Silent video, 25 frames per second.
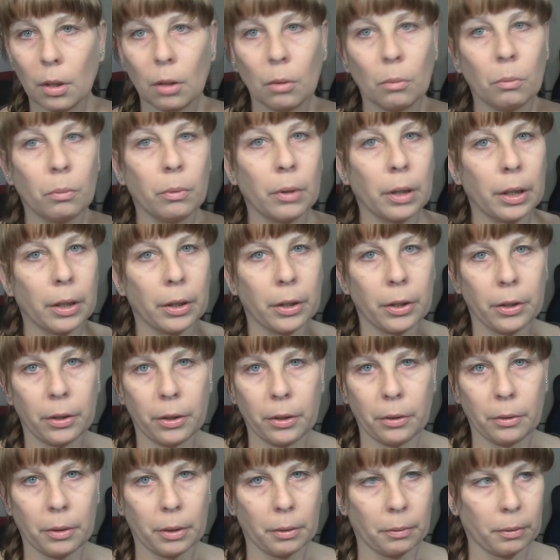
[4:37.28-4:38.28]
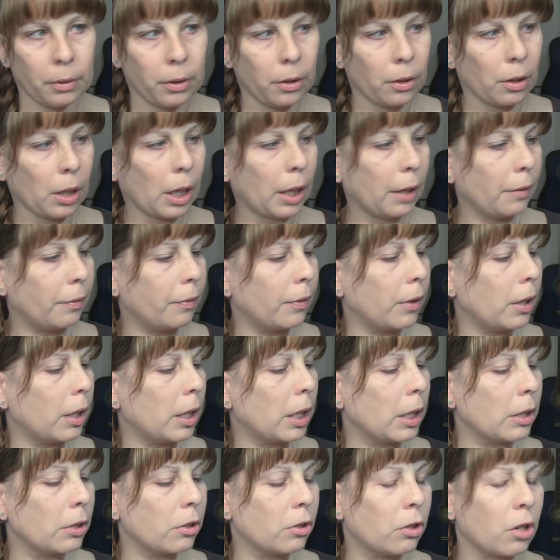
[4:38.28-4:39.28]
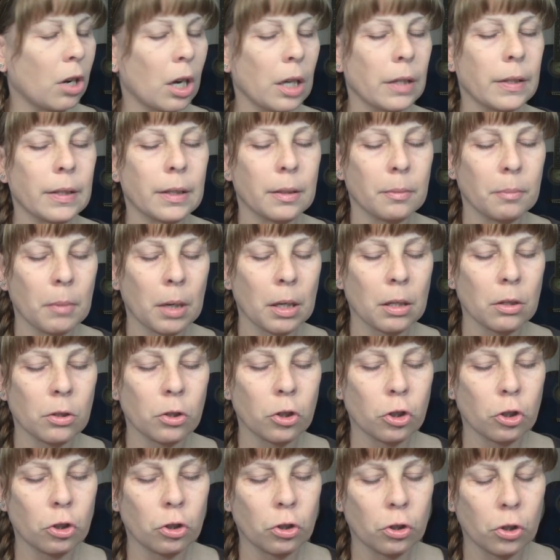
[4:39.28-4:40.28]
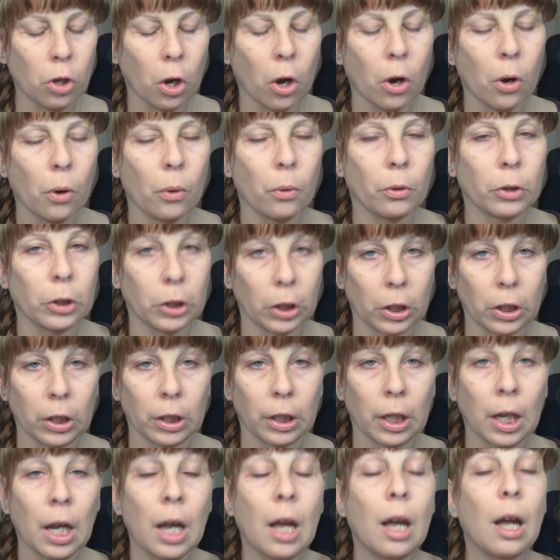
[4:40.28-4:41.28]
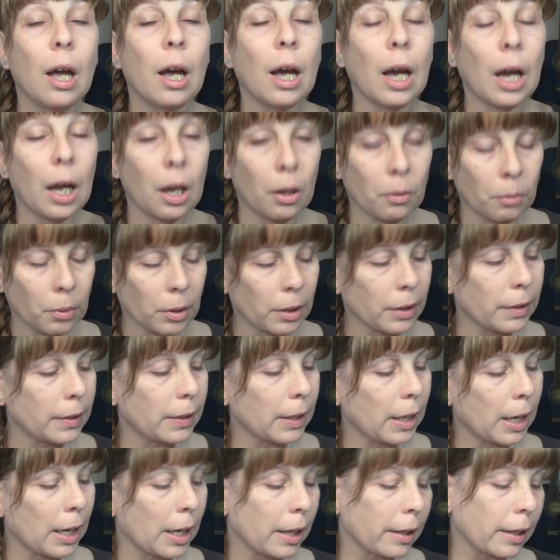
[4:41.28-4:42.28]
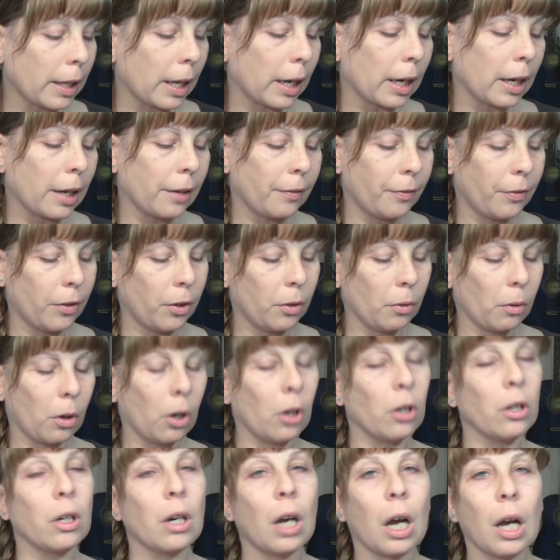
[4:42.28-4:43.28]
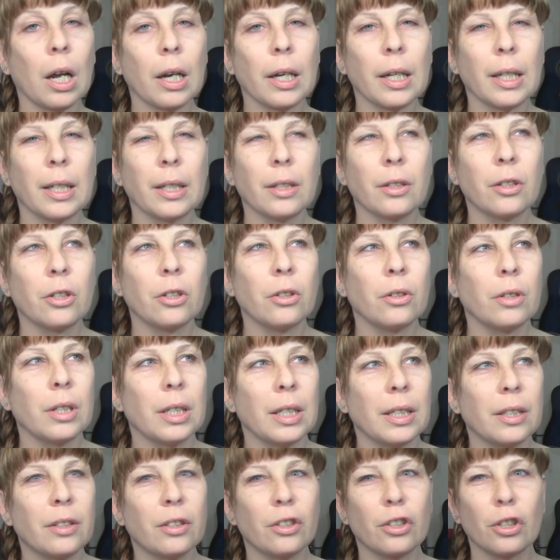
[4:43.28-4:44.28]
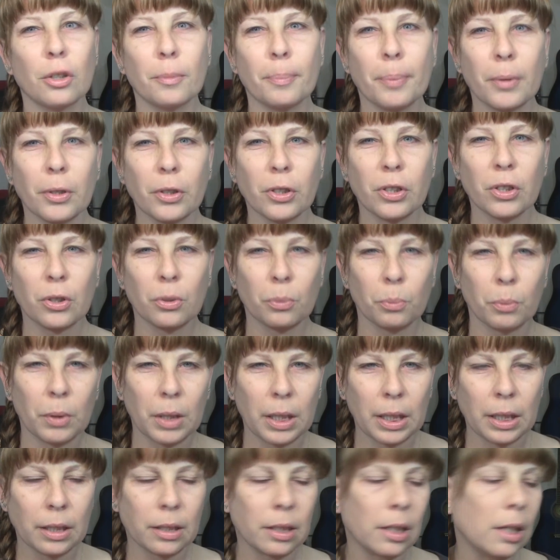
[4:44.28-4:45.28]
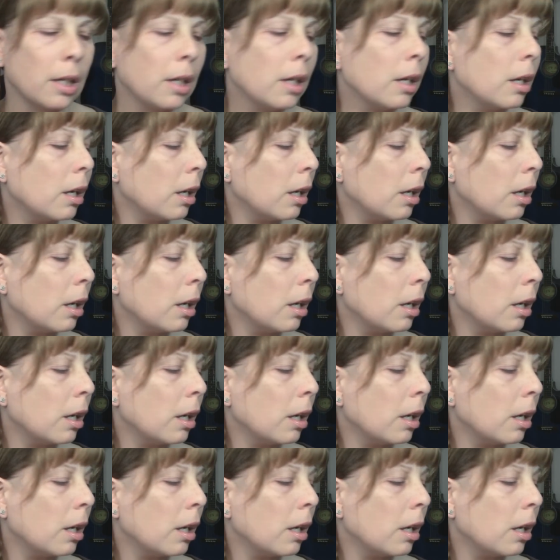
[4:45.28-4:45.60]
what are you doing with your life? It just smells so good. I will say that if you are not into the super sweet